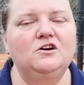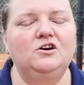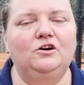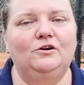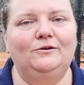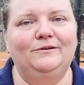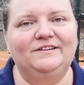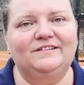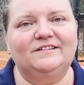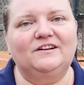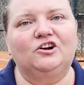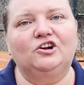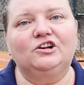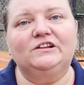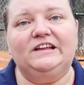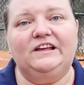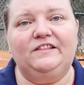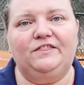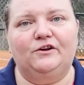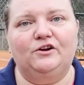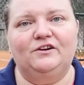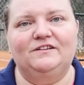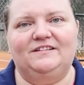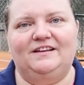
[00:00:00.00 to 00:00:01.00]
who is currently
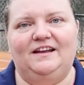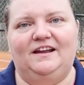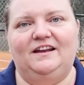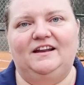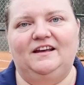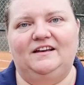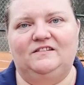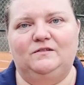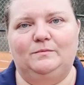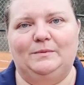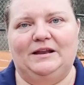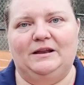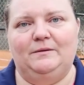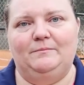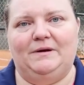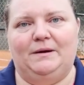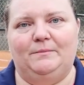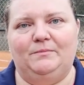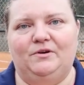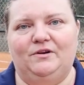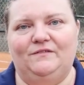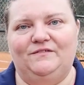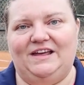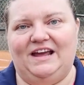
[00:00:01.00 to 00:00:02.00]
13, has been a
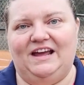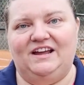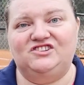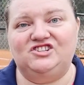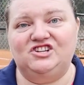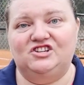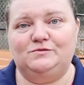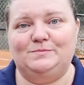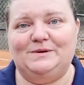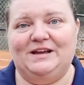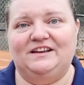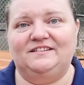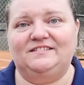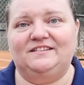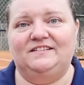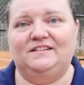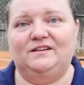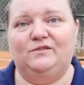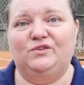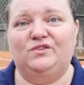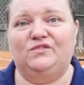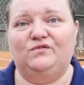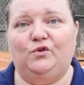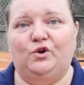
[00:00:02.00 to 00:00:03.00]
member of the HHBA since
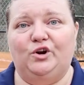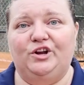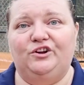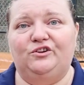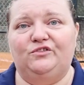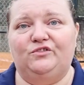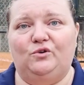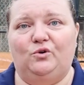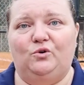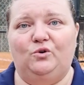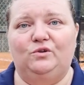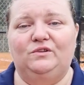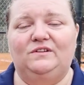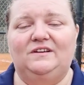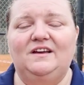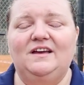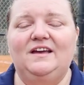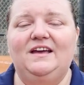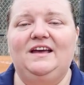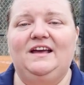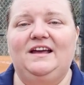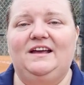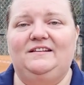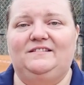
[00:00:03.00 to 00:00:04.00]
he was four years old.
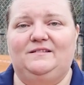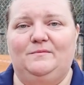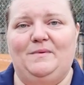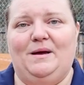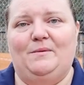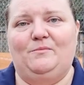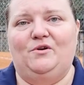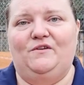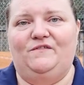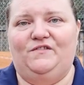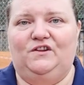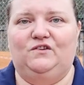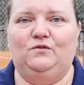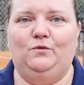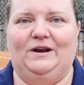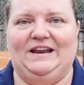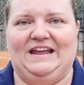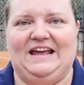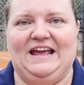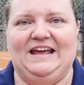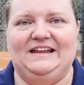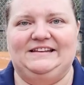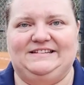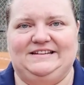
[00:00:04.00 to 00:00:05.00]
He's a member of the
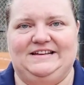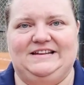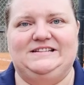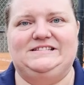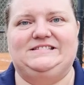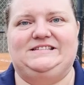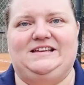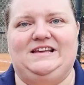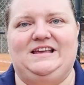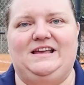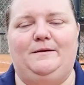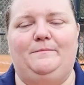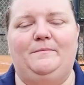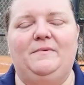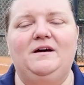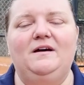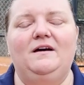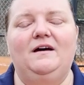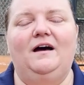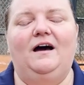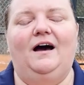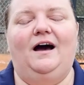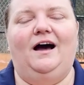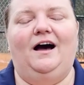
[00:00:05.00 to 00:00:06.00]
2018 team
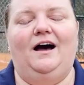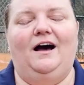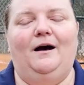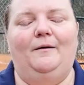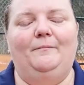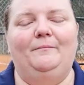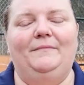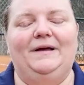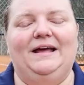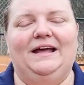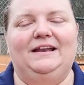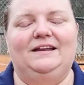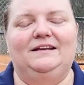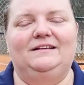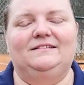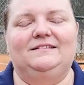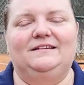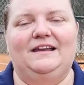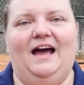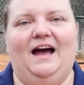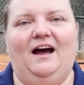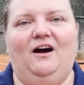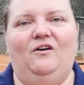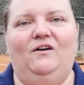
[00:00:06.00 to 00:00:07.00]
um, and is
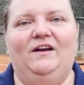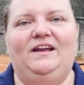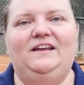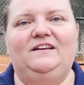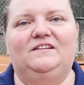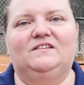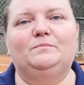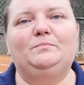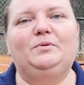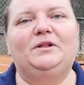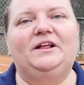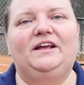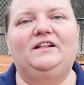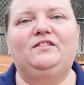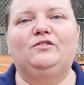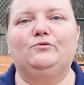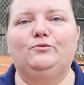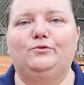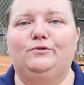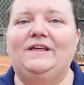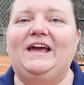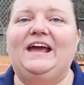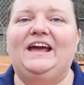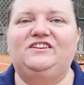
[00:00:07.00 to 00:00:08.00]
now, he has played
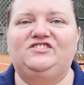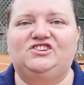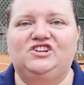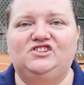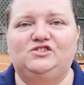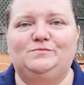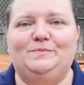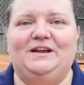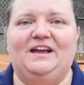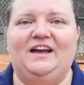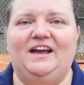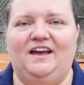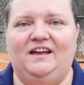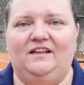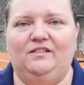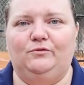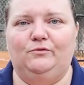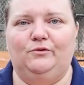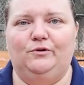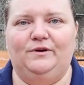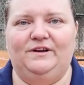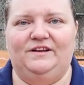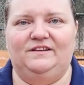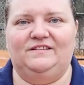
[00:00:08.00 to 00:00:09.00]
through the HHBA
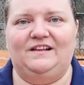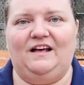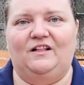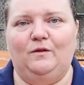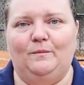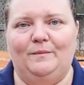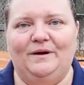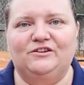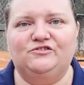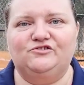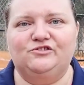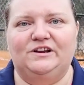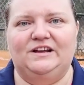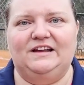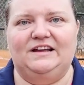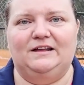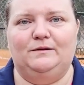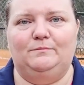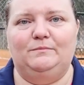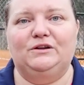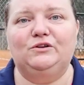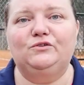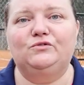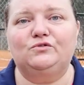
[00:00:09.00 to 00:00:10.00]
through his elementary
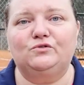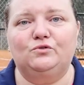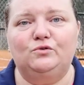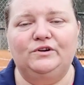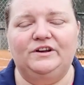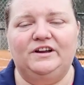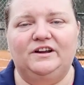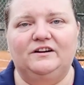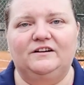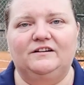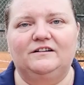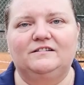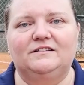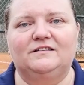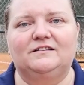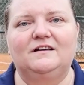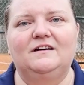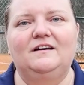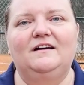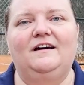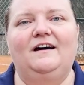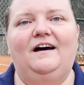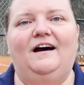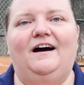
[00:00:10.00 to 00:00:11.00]
and middle school years.
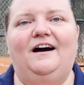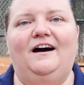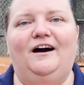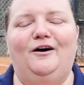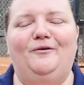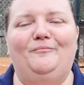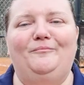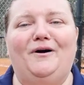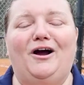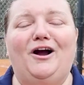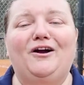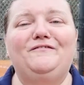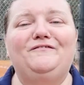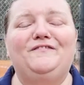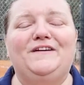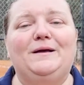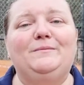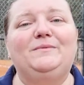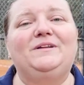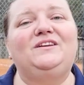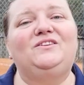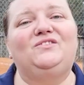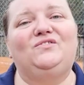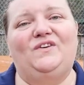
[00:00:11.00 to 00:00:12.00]
Um, our
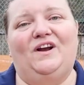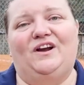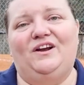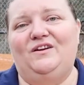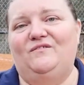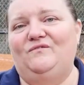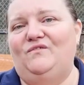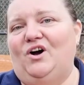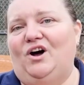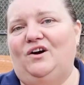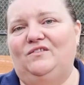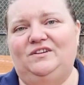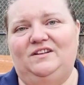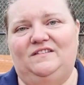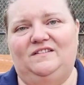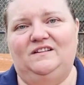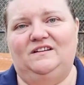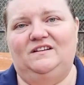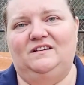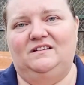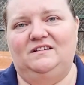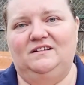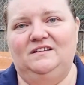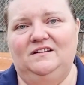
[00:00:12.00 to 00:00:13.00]
family is very involved in
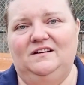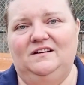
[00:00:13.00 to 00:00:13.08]
the,